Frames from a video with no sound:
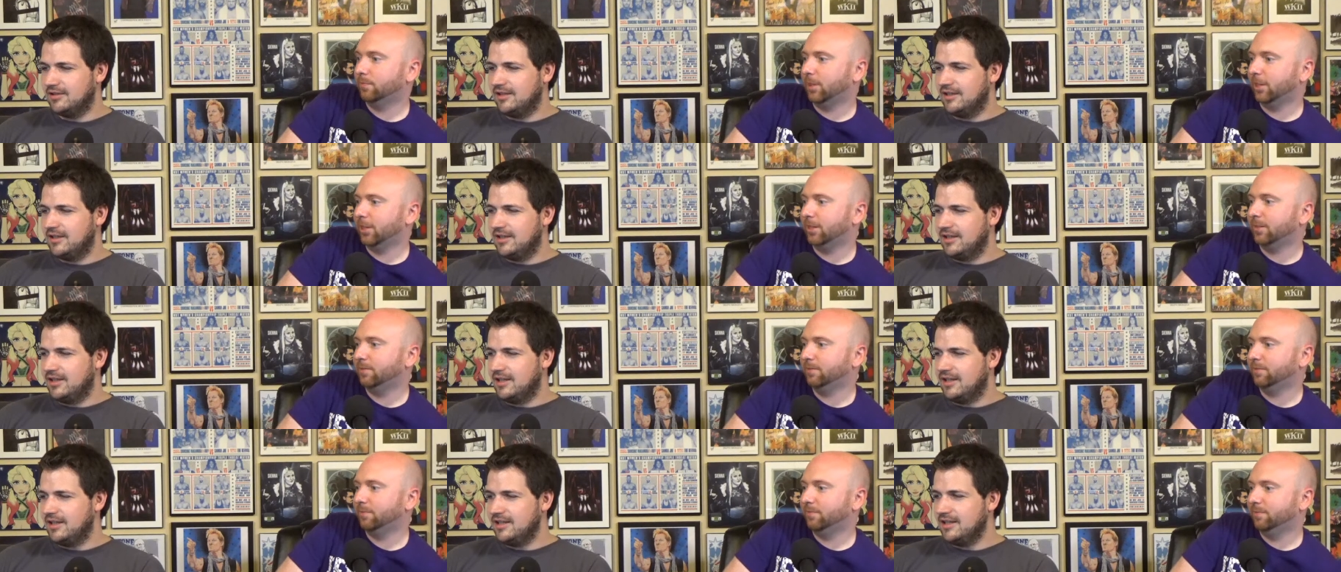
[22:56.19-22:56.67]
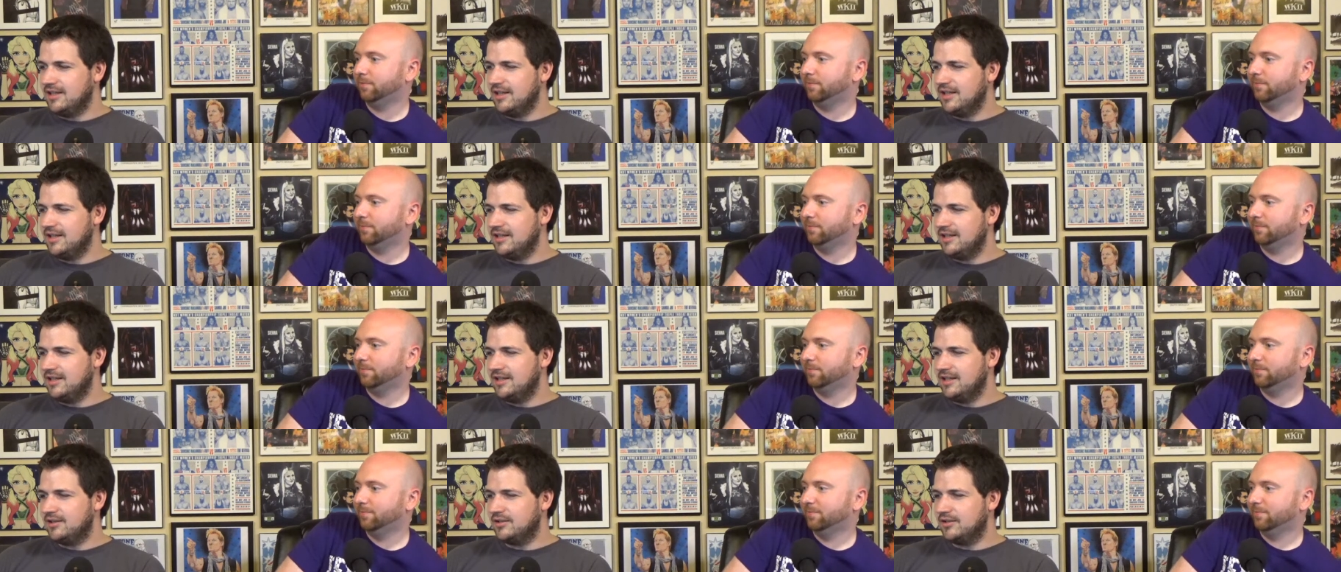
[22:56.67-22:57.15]
Speaker 1: Yeah. And
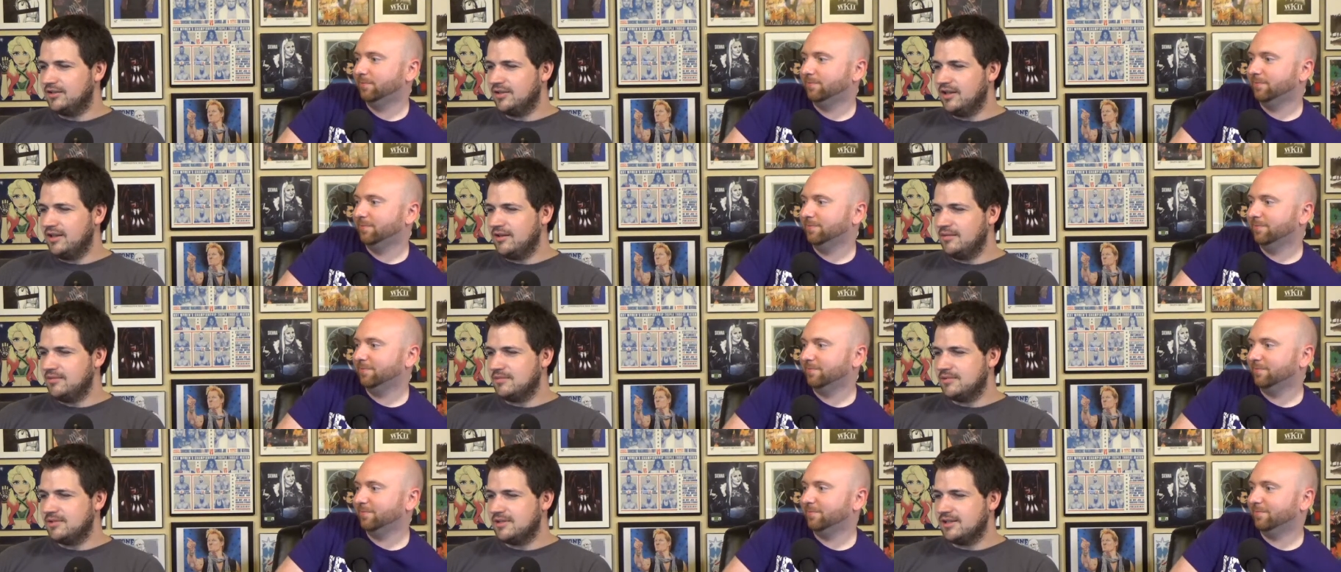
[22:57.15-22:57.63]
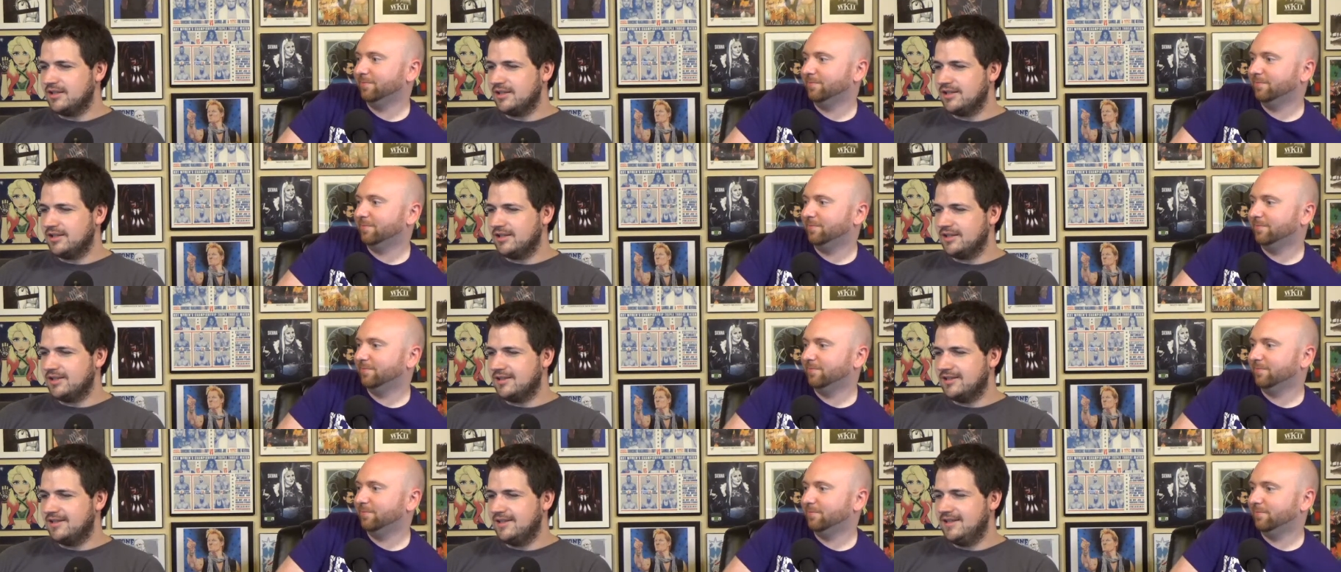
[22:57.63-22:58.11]
then he claims
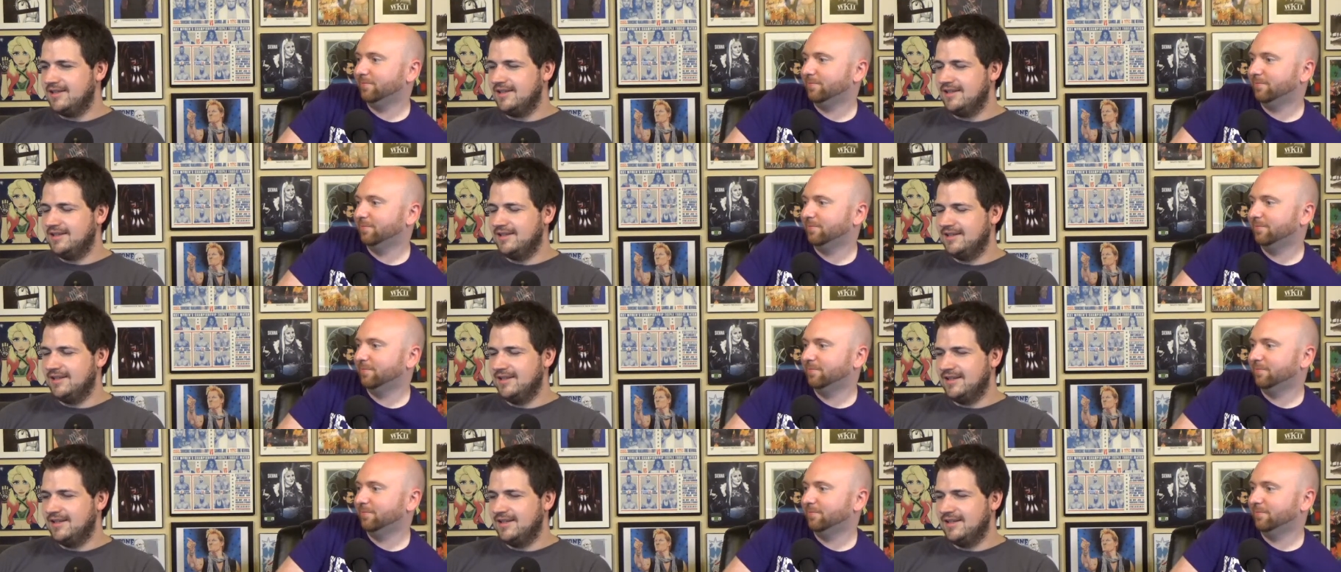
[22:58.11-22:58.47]
that he,